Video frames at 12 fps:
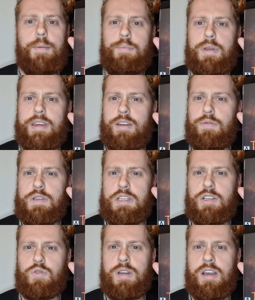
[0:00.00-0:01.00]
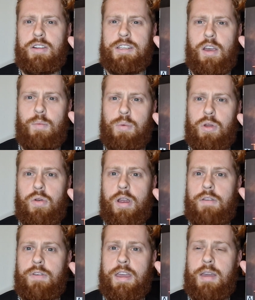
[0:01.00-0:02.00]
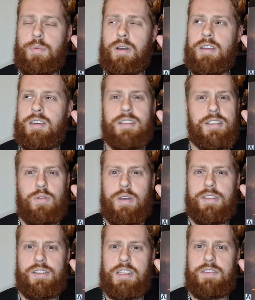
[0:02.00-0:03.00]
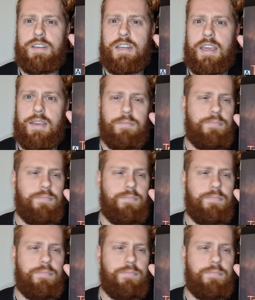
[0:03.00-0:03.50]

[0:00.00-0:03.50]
But then obviously it's really hard to get on Blu-ray over here. But you can still get the DVD.